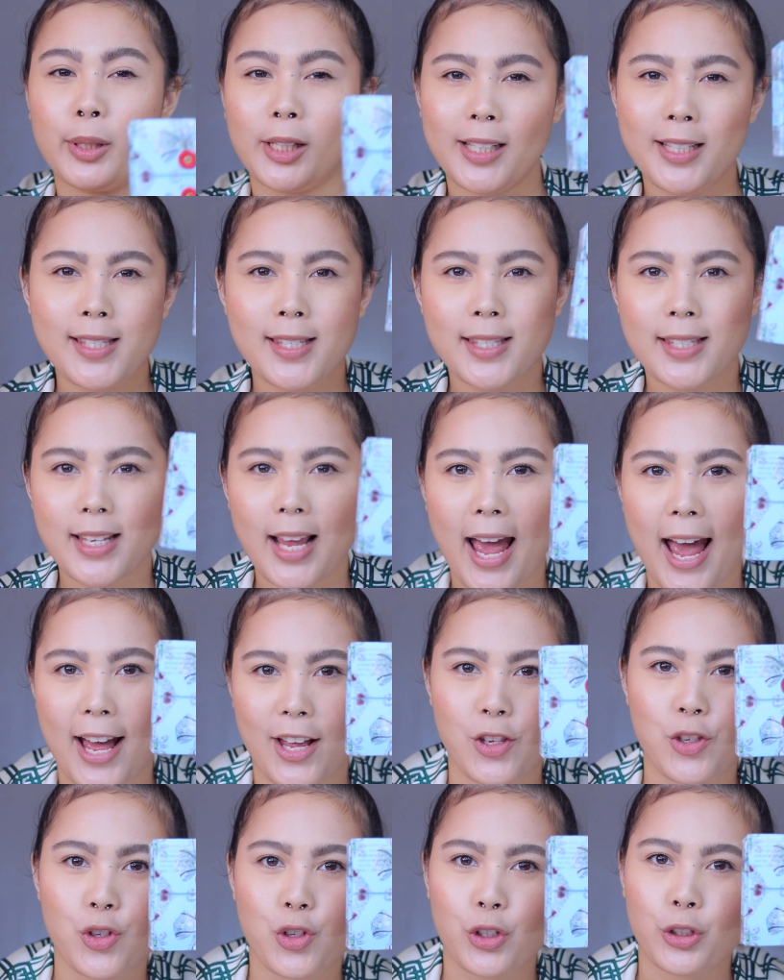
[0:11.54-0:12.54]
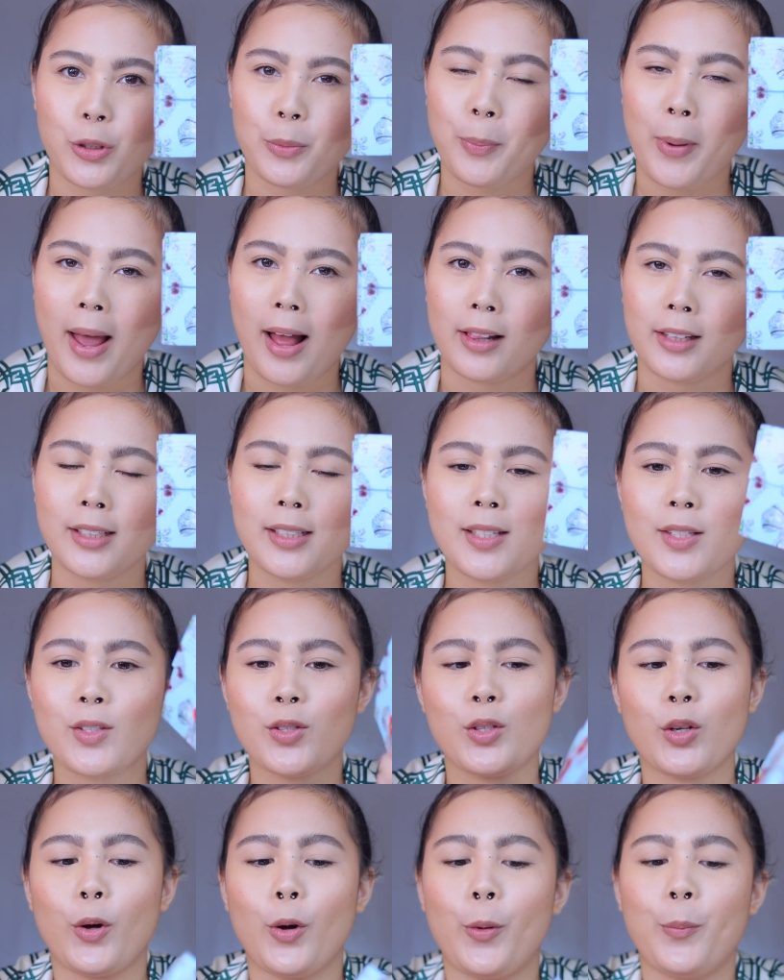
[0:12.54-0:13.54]
Blitz Astral
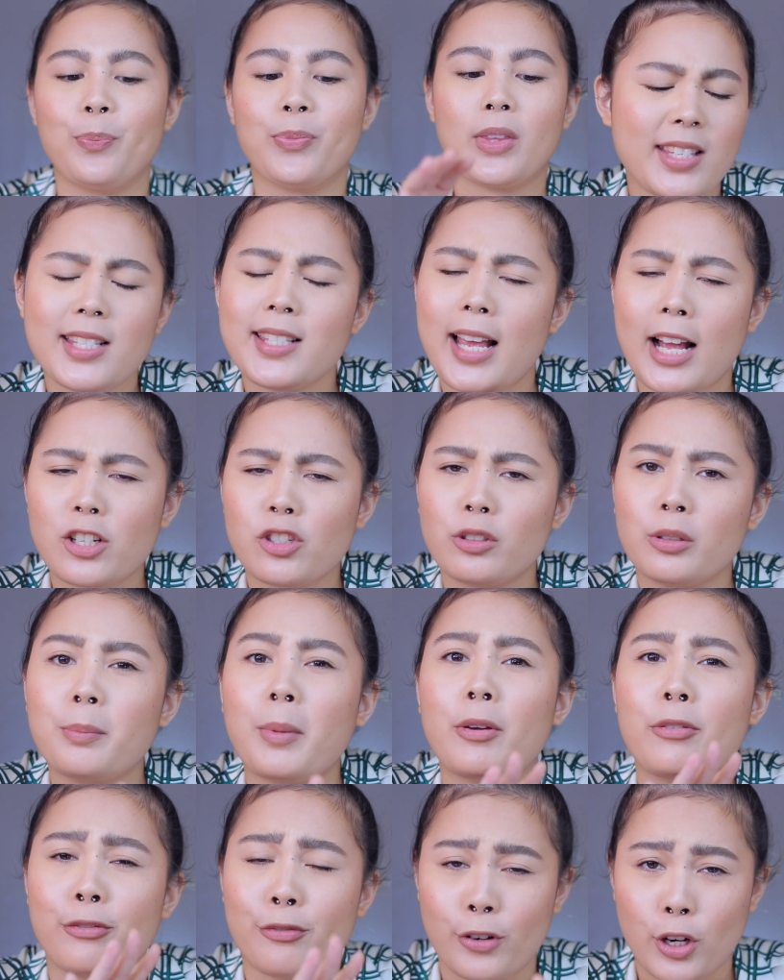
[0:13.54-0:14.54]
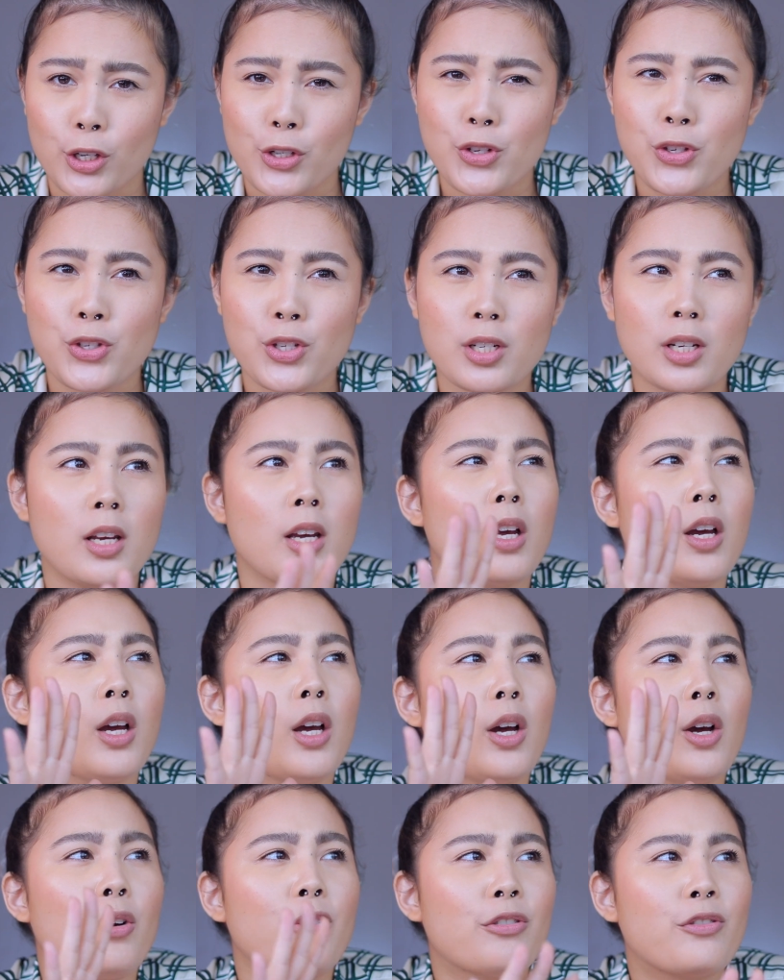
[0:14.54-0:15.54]
palette. So this is actually my first
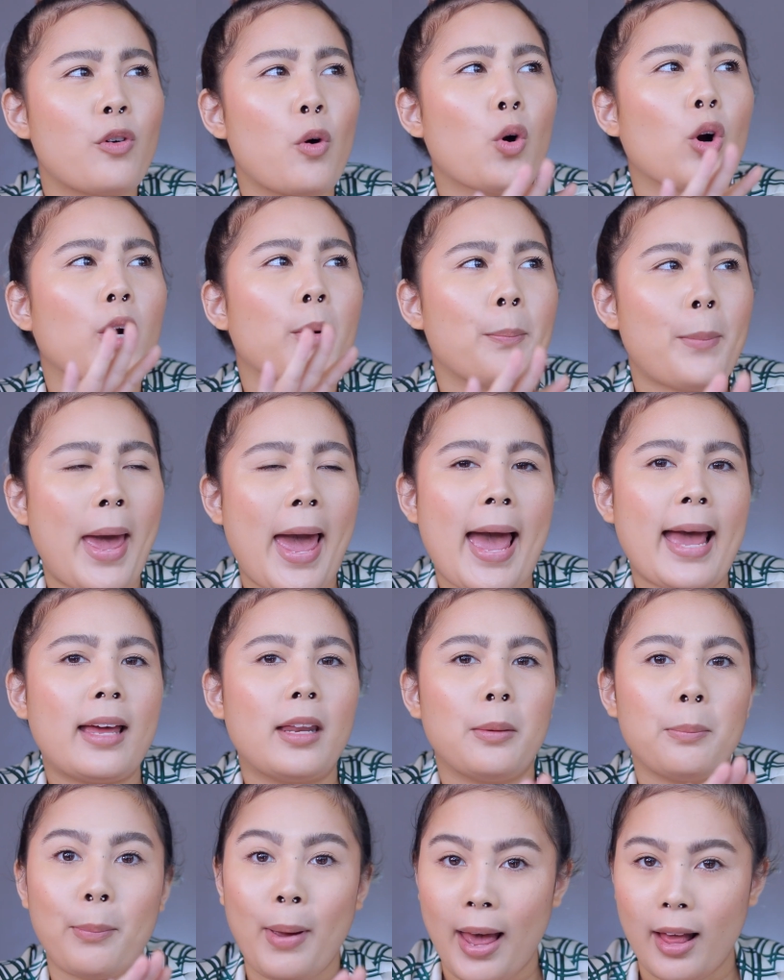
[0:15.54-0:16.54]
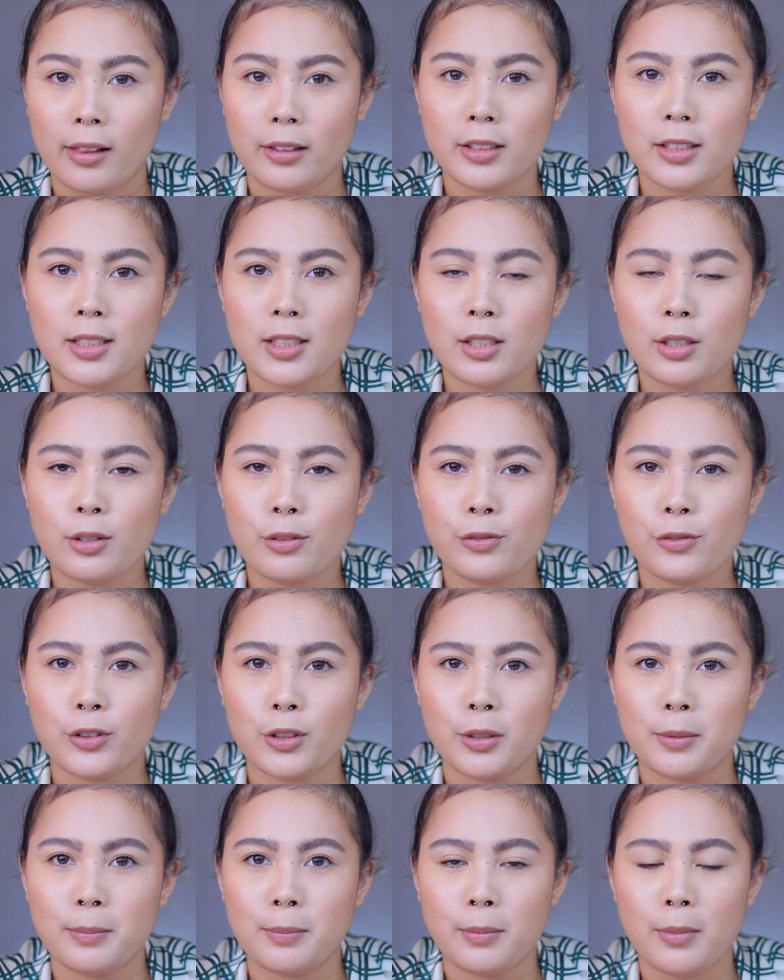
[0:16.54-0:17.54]
four pan palette
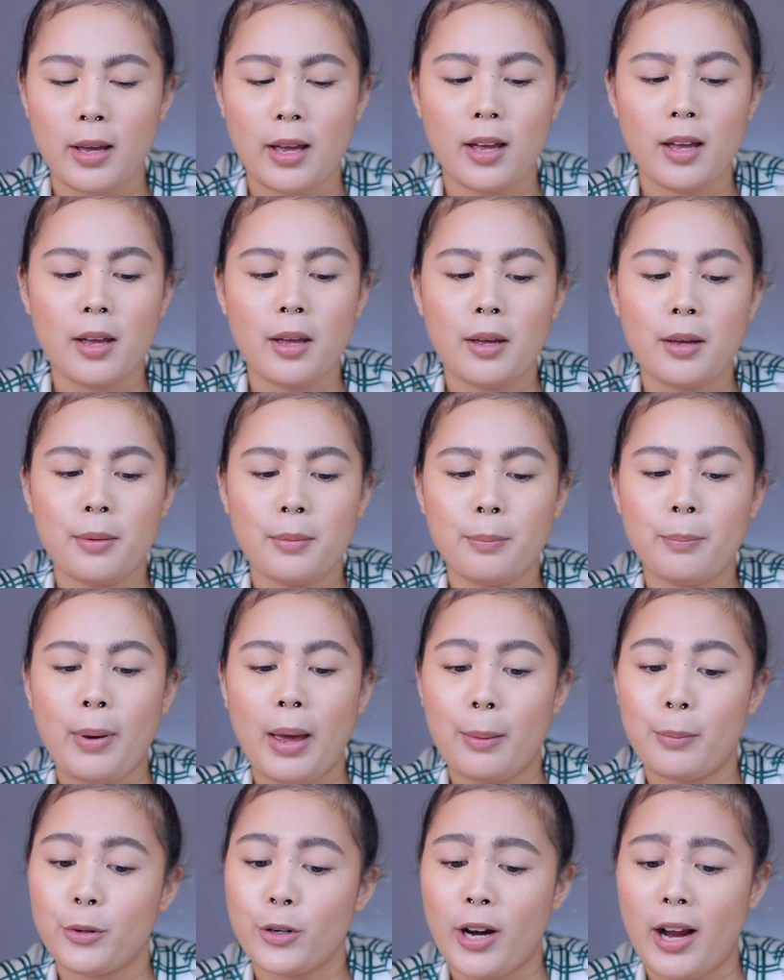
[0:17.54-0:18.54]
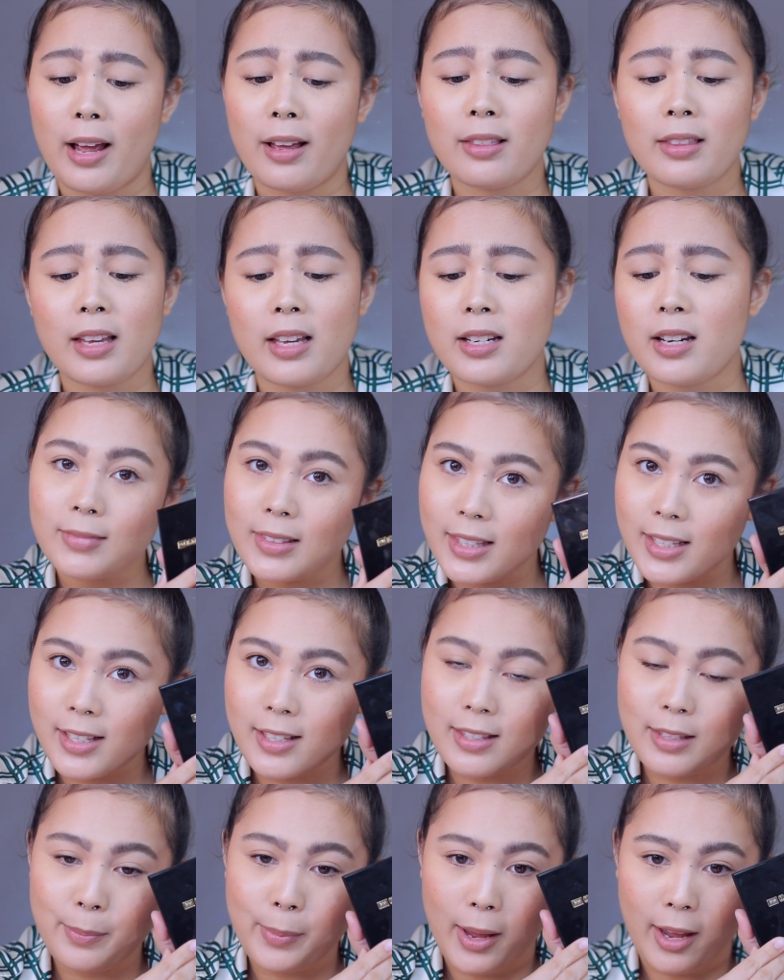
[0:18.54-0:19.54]
from Pat Macgrath.
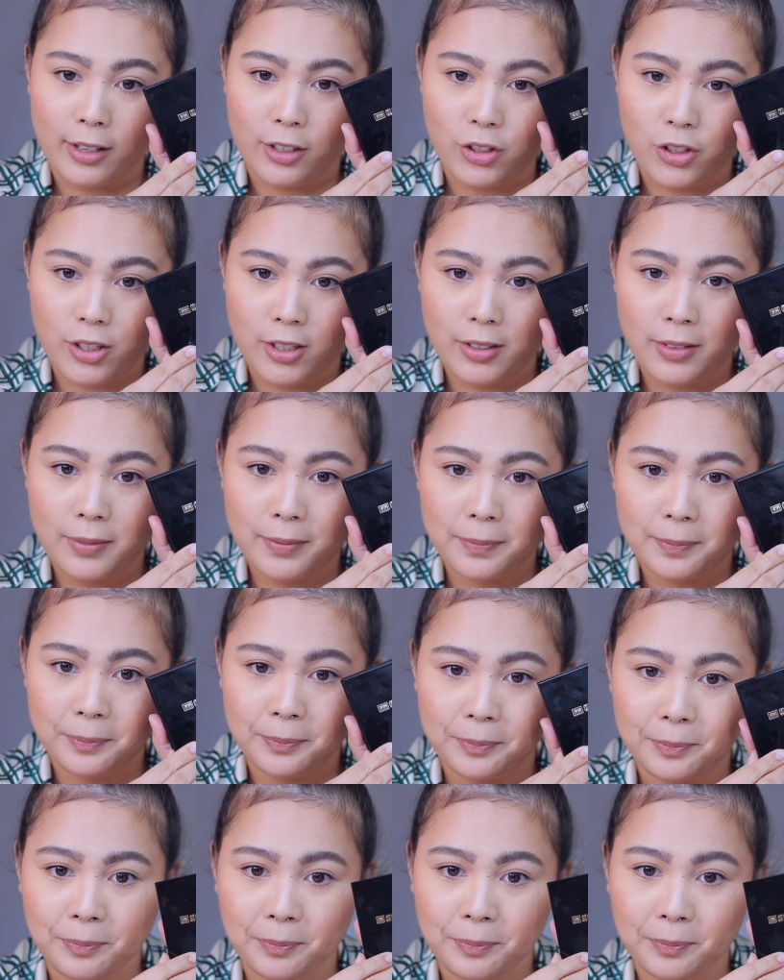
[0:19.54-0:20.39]
This is the packaging.